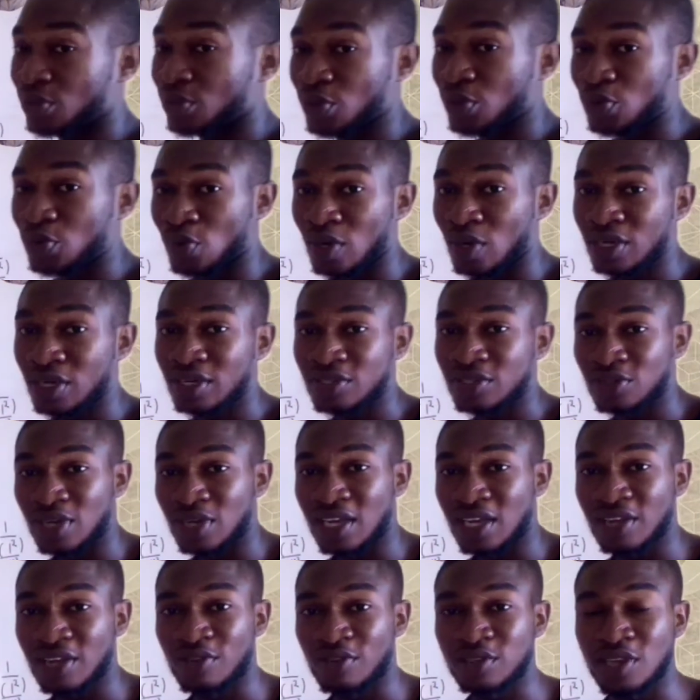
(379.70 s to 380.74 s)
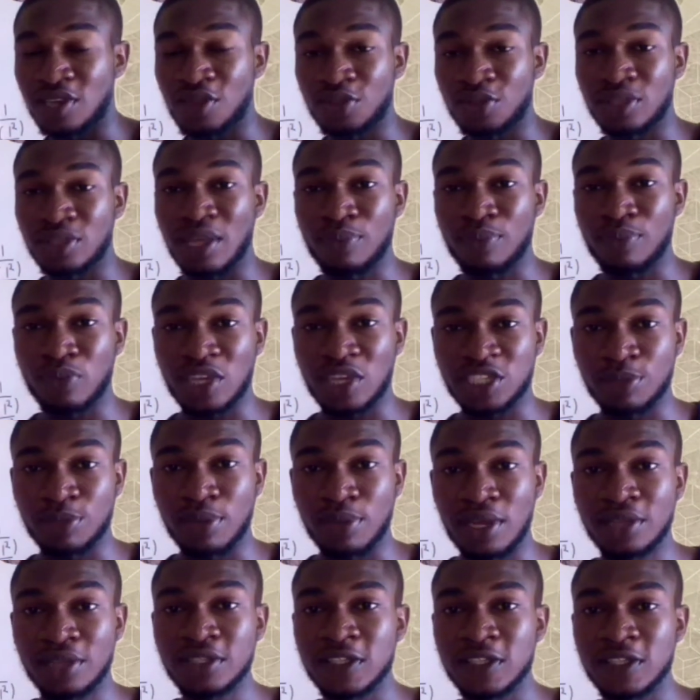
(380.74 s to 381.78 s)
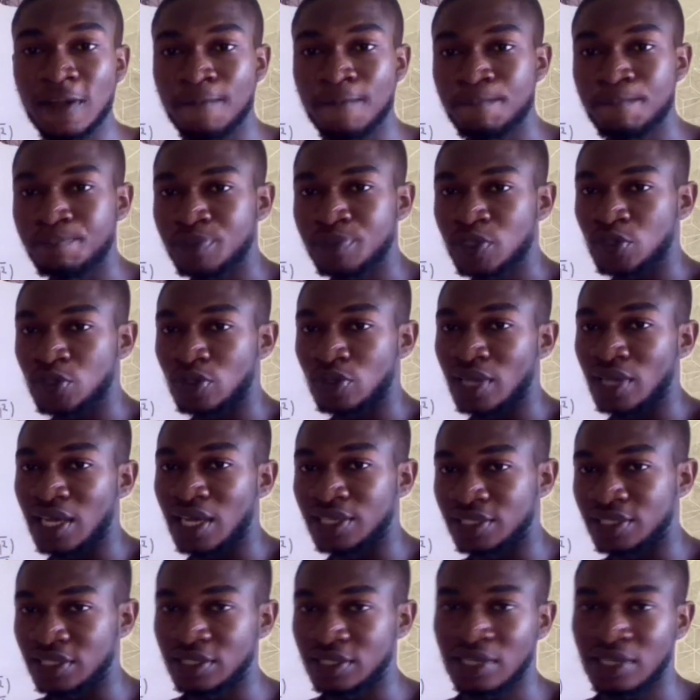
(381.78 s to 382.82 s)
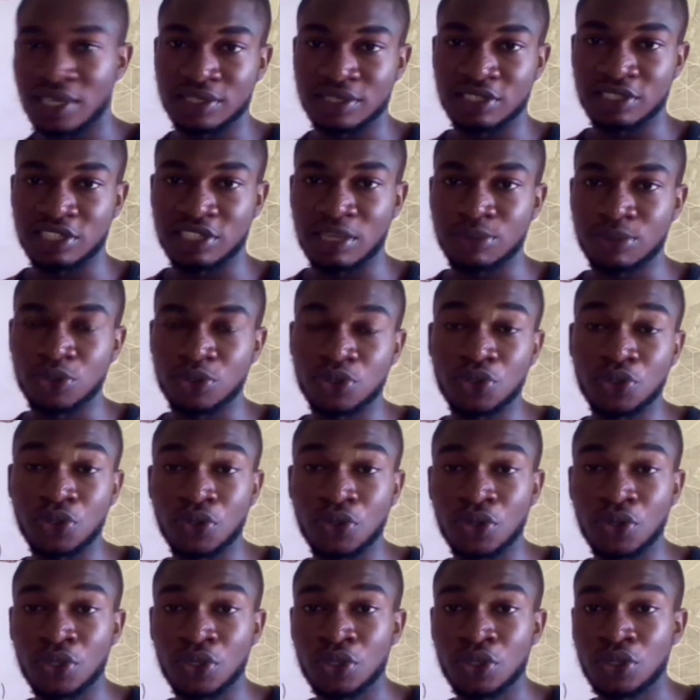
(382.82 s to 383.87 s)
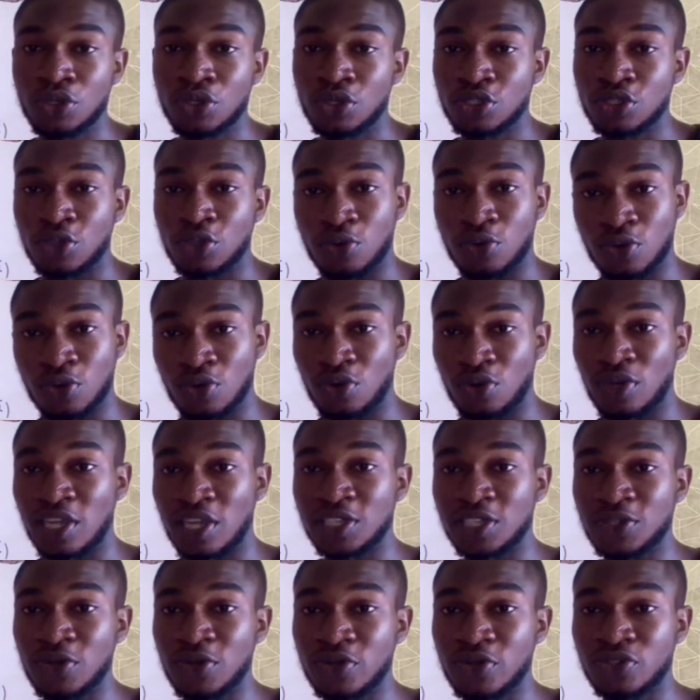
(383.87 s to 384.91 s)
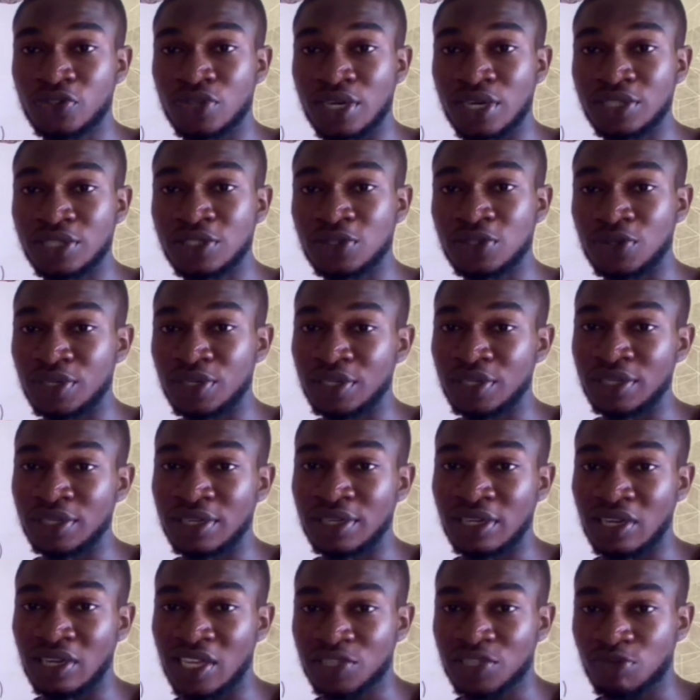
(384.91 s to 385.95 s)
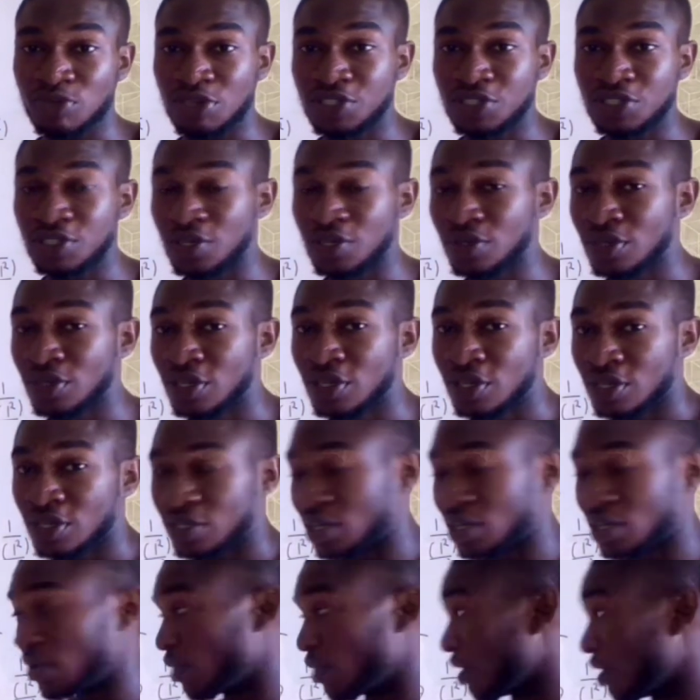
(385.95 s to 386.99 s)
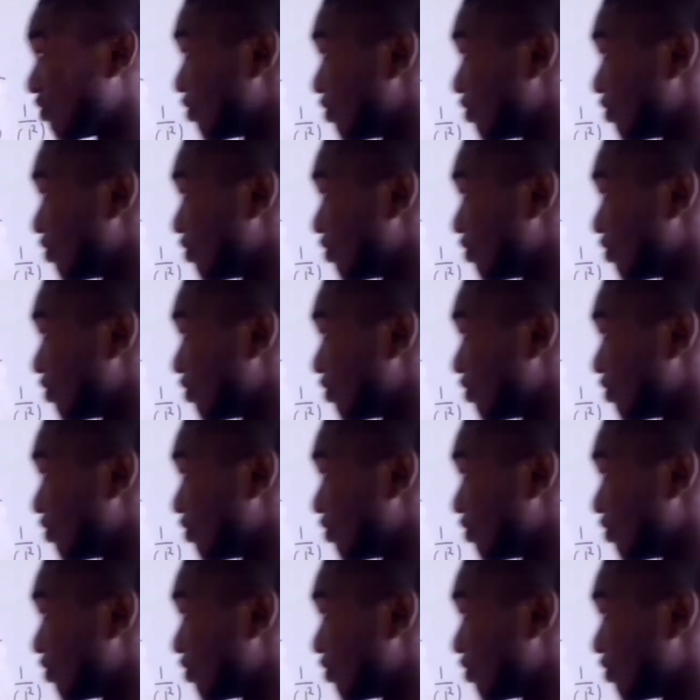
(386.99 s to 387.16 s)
third one. Should I give us little time to assimilate? So that was it. That was the steps we took. So let's go straight to the last question that we'll have